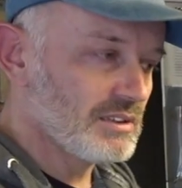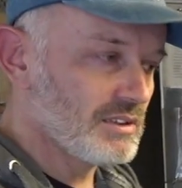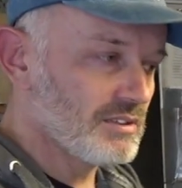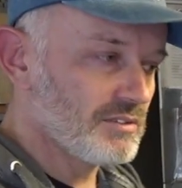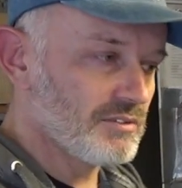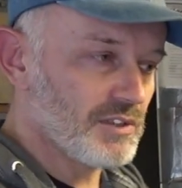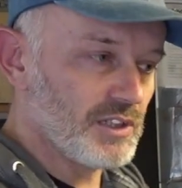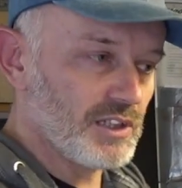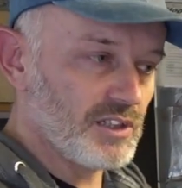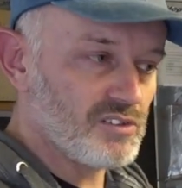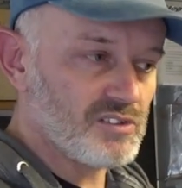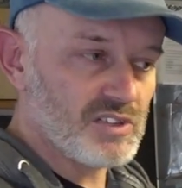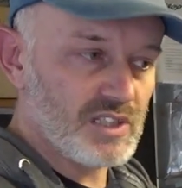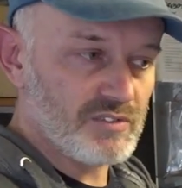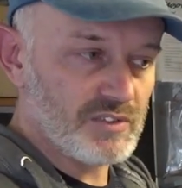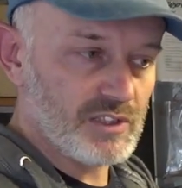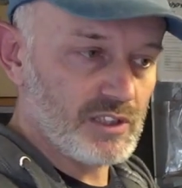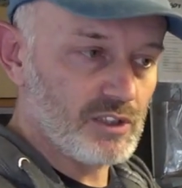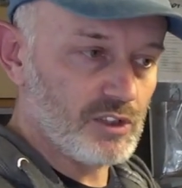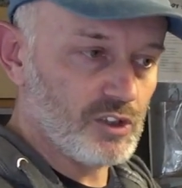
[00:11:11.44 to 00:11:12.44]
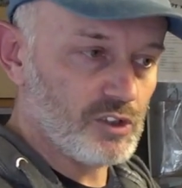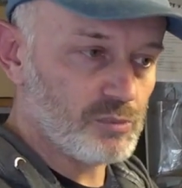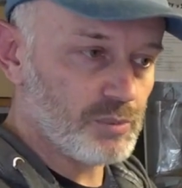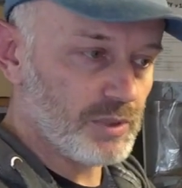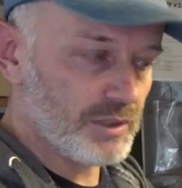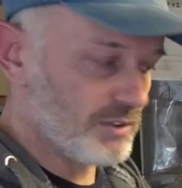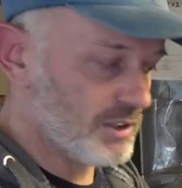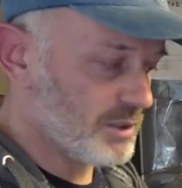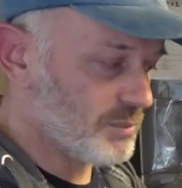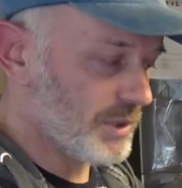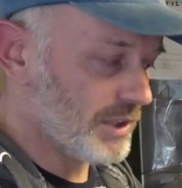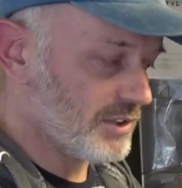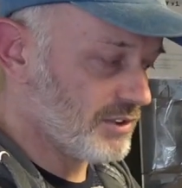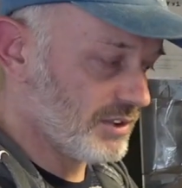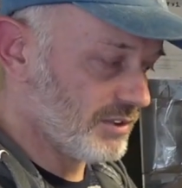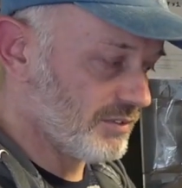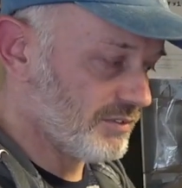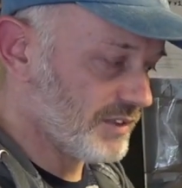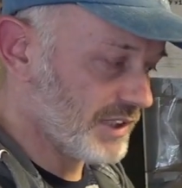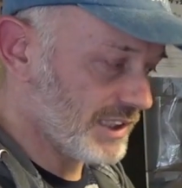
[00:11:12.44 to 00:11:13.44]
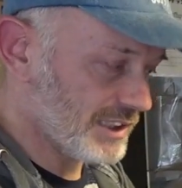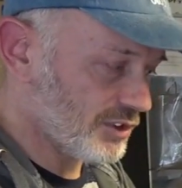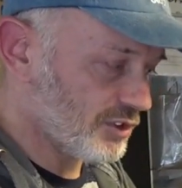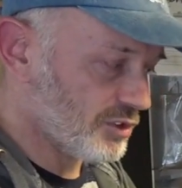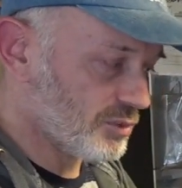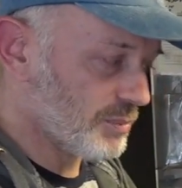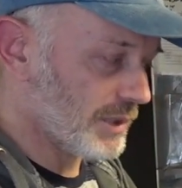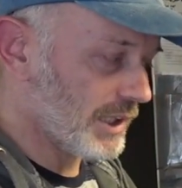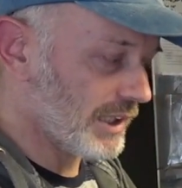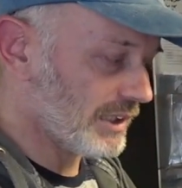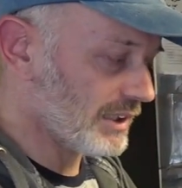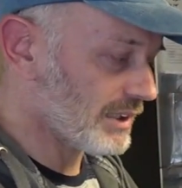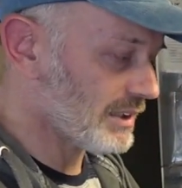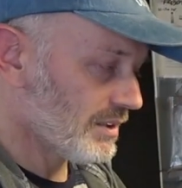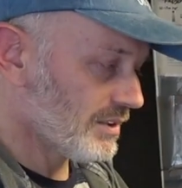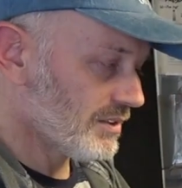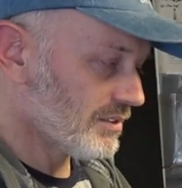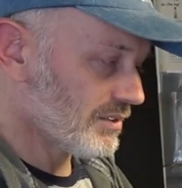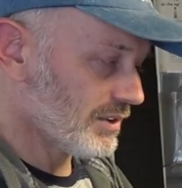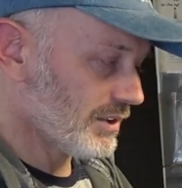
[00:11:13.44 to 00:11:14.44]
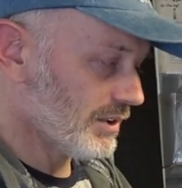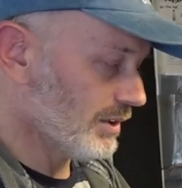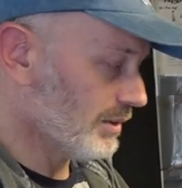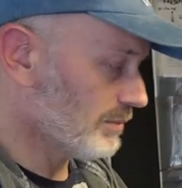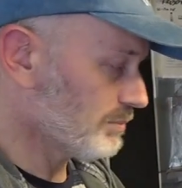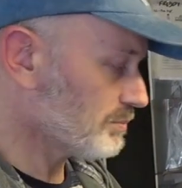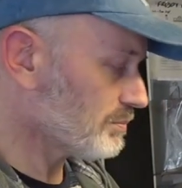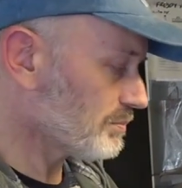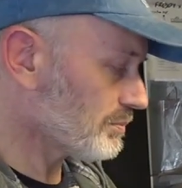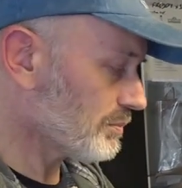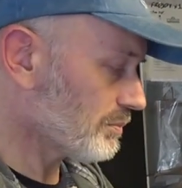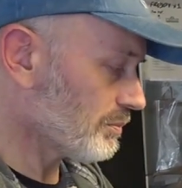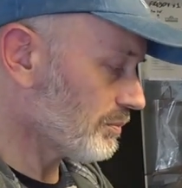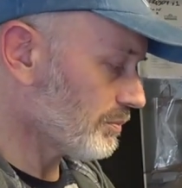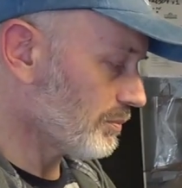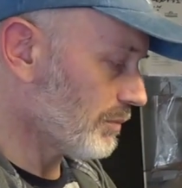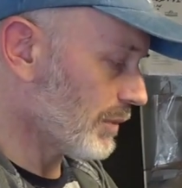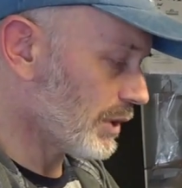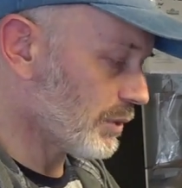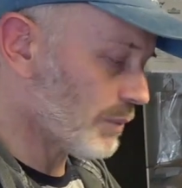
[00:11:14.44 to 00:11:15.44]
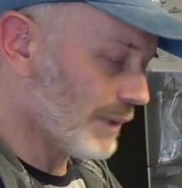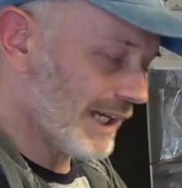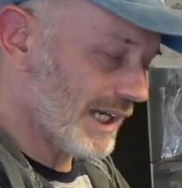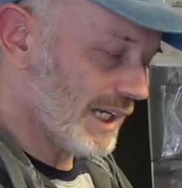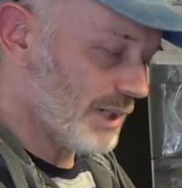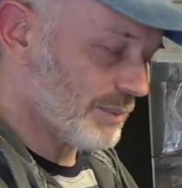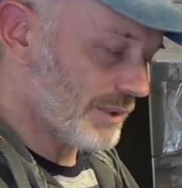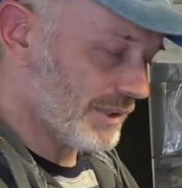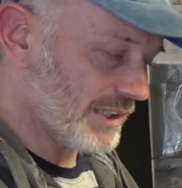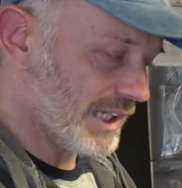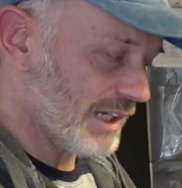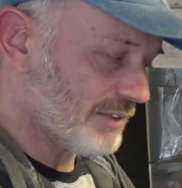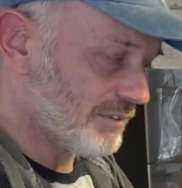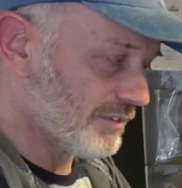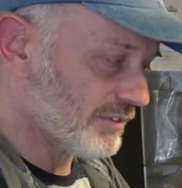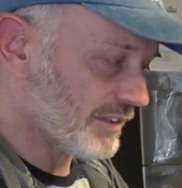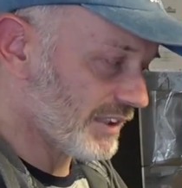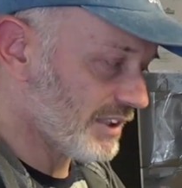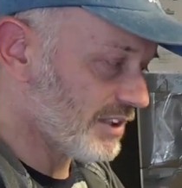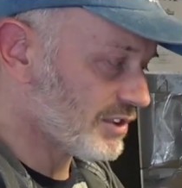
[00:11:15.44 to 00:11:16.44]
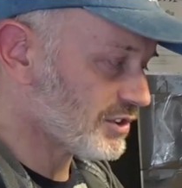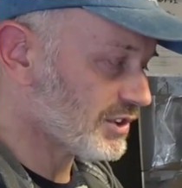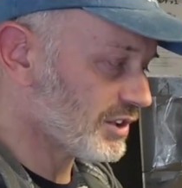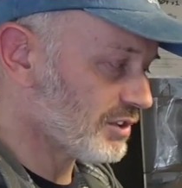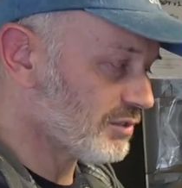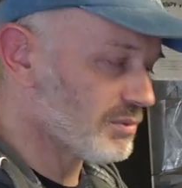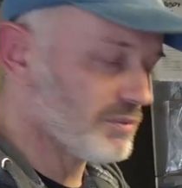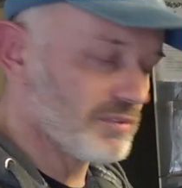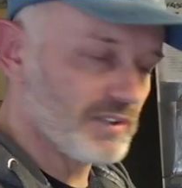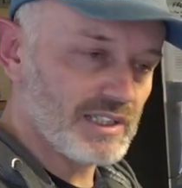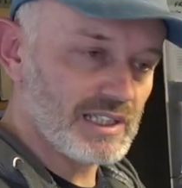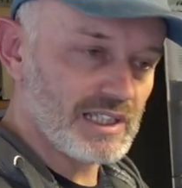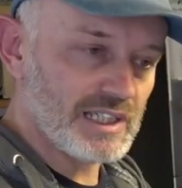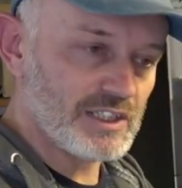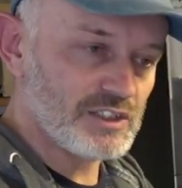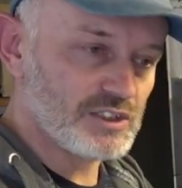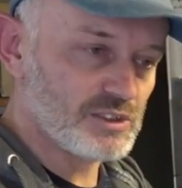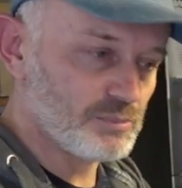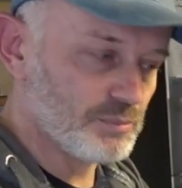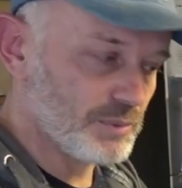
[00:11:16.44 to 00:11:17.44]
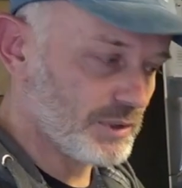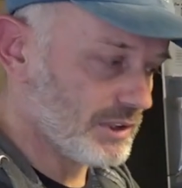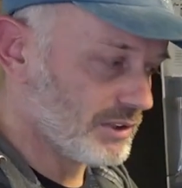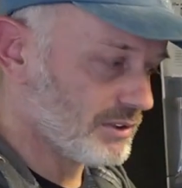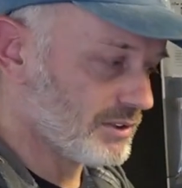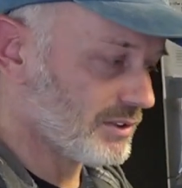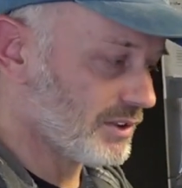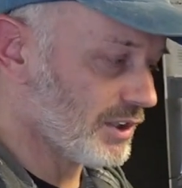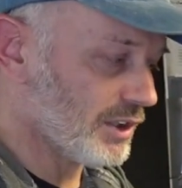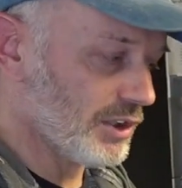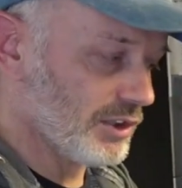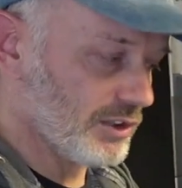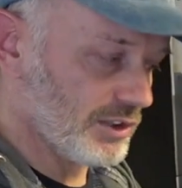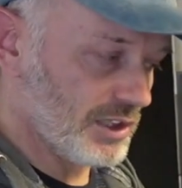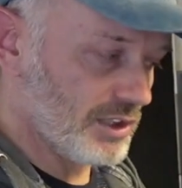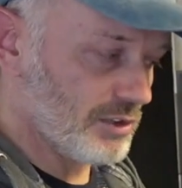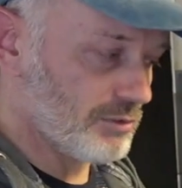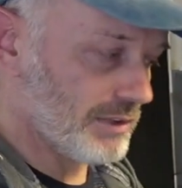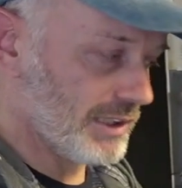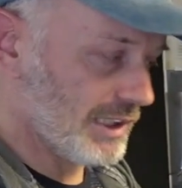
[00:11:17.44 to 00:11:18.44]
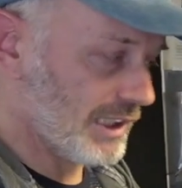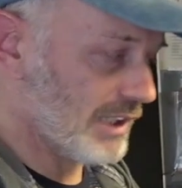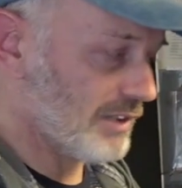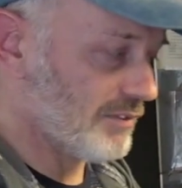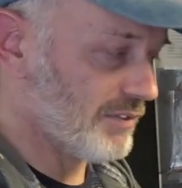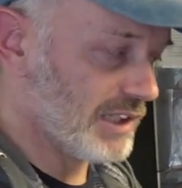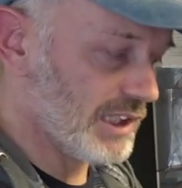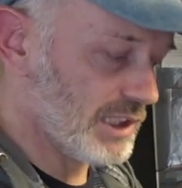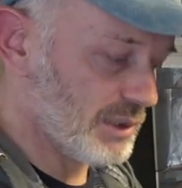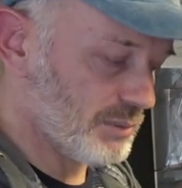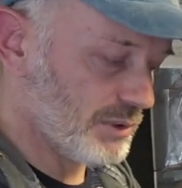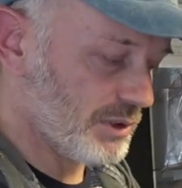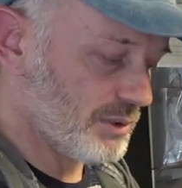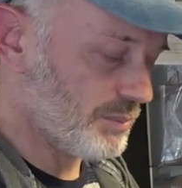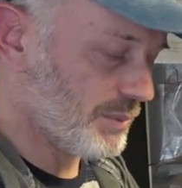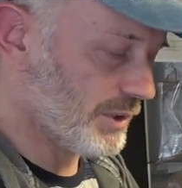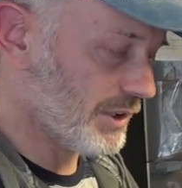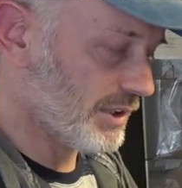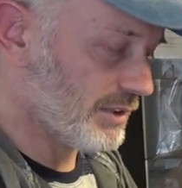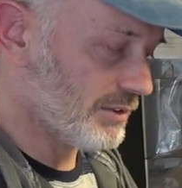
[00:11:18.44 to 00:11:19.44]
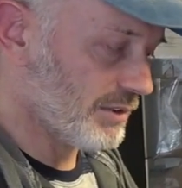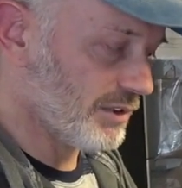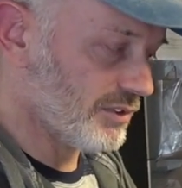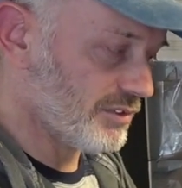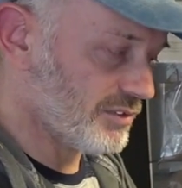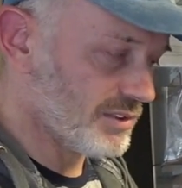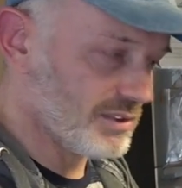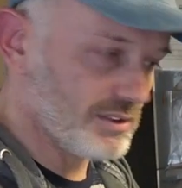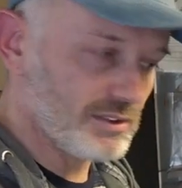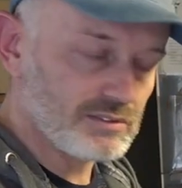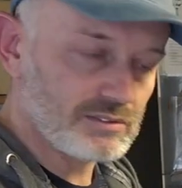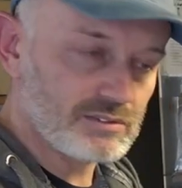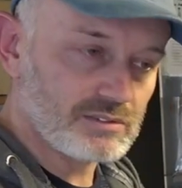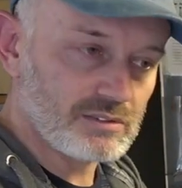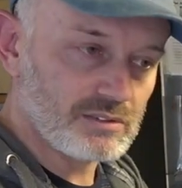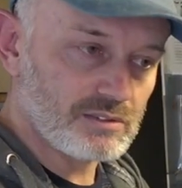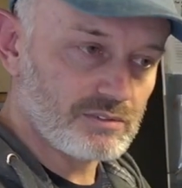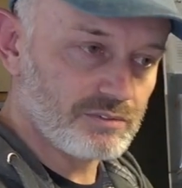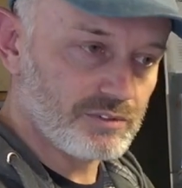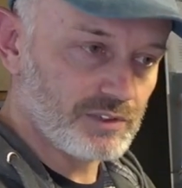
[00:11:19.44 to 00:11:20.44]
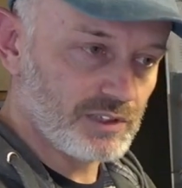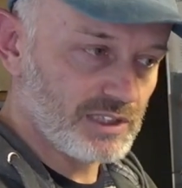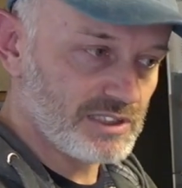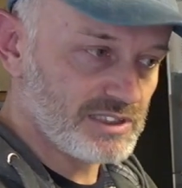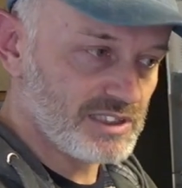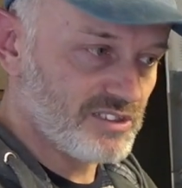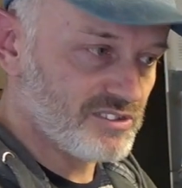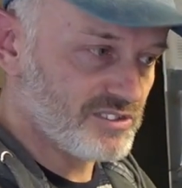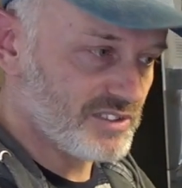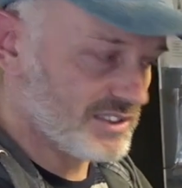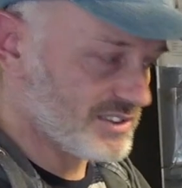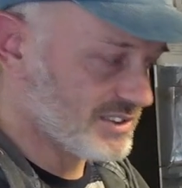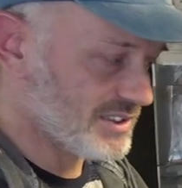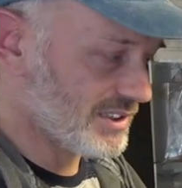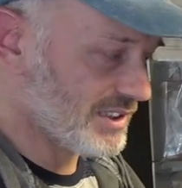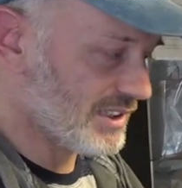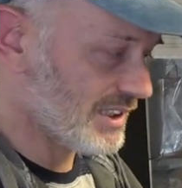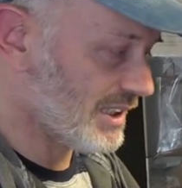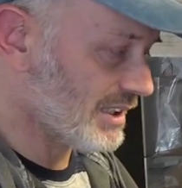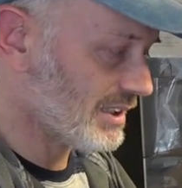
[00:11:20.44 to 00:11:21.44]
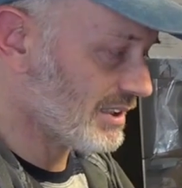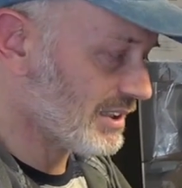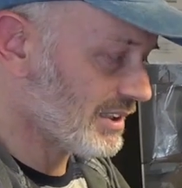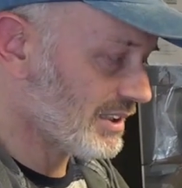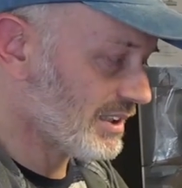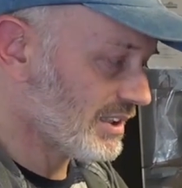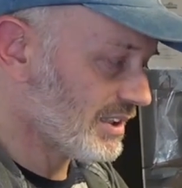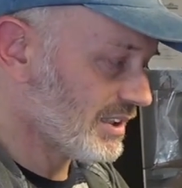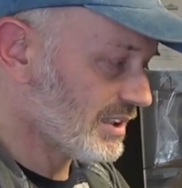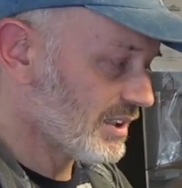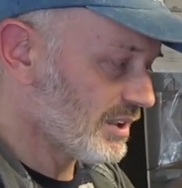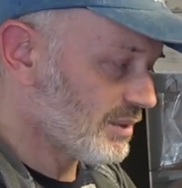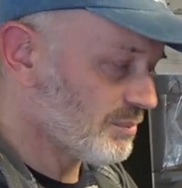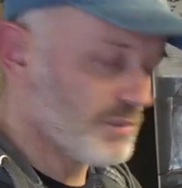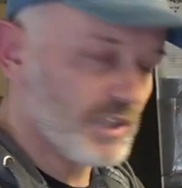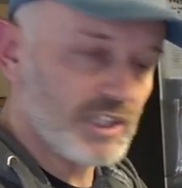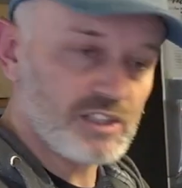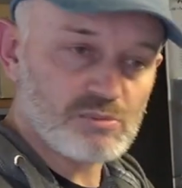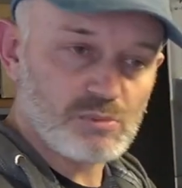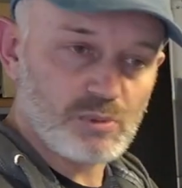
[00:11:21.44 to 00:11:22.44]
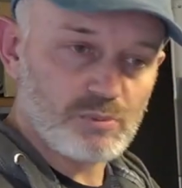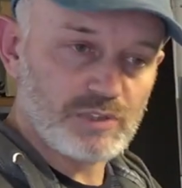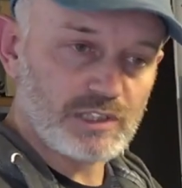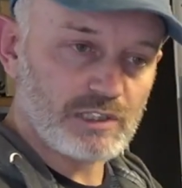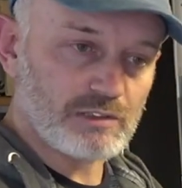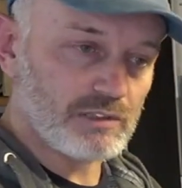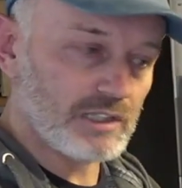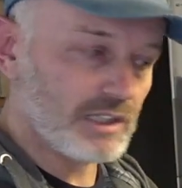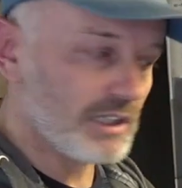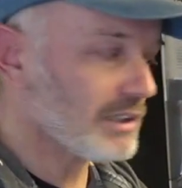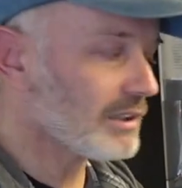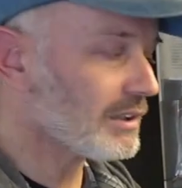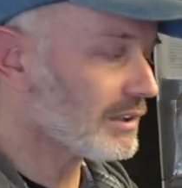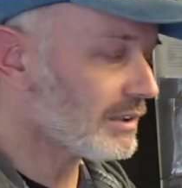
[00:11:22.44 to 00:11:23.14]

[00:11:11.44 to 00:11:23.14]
37 horsepower depending on final spec. So we're quite happy that everything that's used within that engine build not only is readily available, but they're also fully tested to the maximum degree.